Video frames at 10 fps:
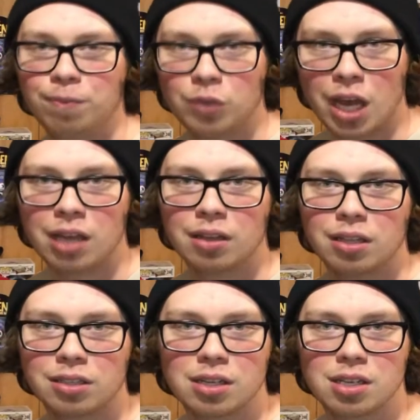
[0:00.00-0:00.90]

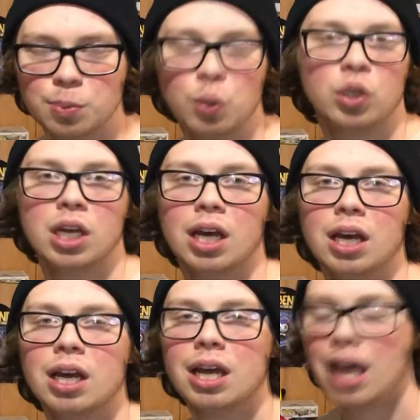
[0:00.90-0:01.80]
night to spook you.
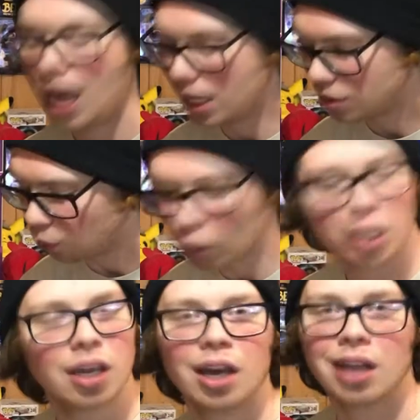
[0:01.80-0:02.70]
It's
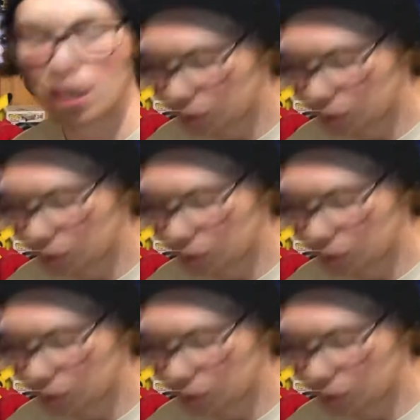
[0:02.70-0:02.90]
really good. I